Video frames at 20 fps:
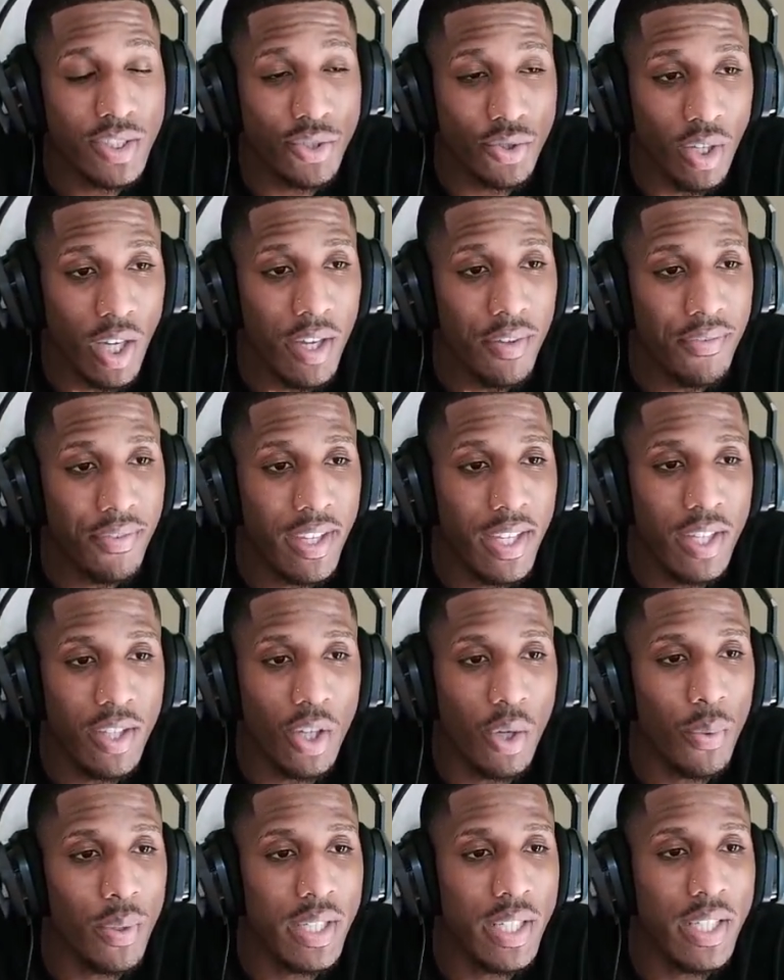a drop fade
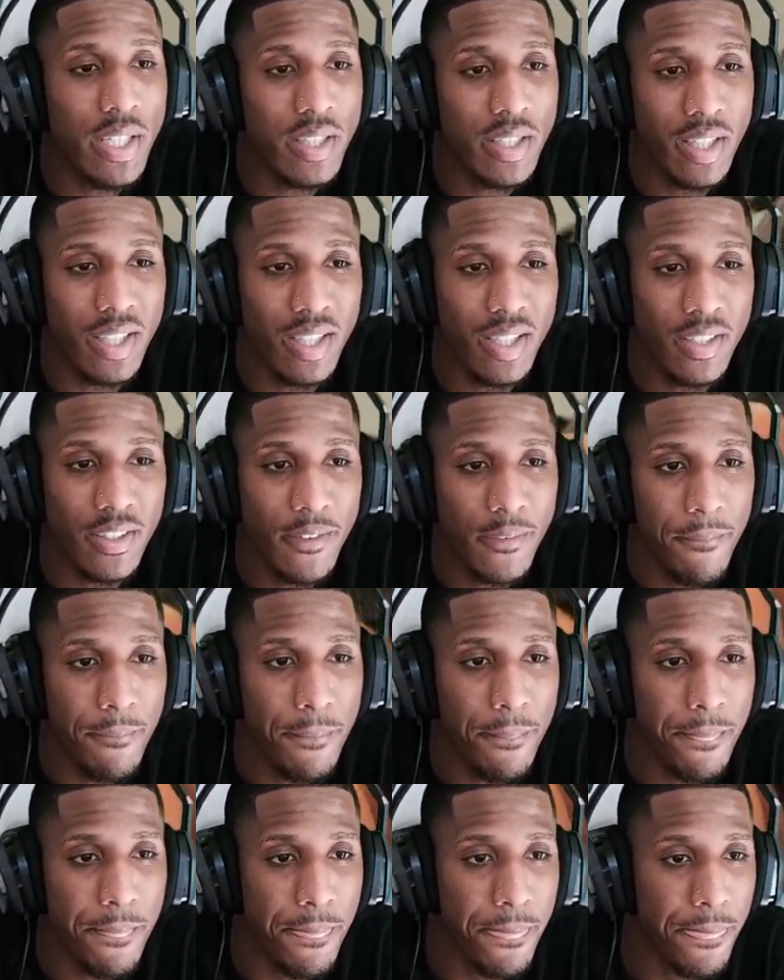going in. Last but not
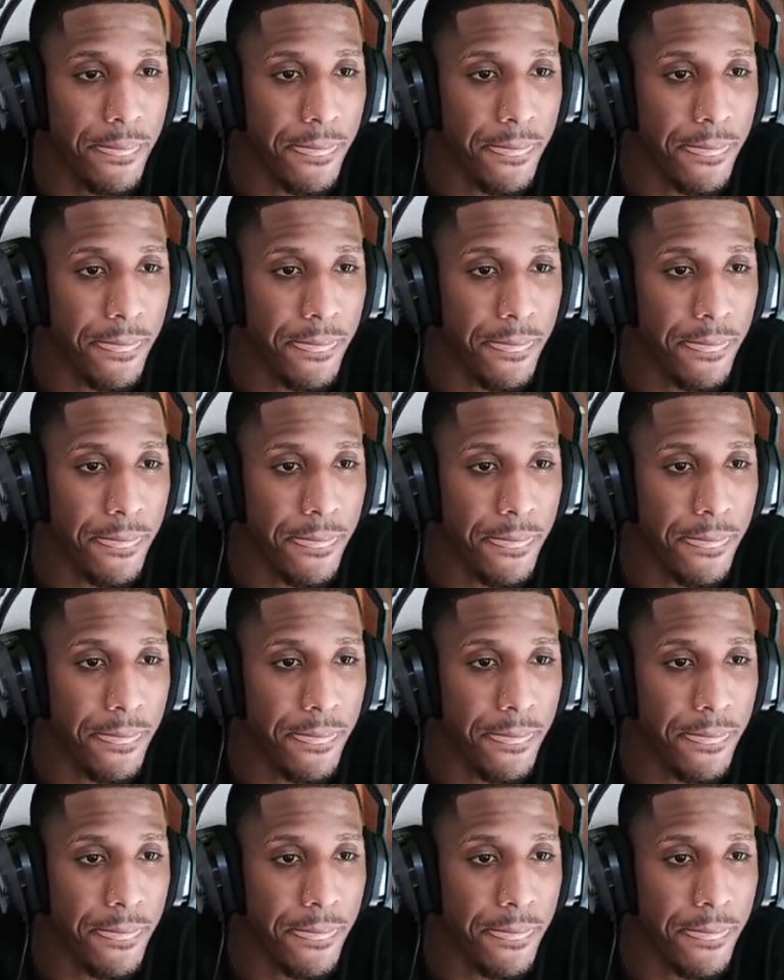least, I like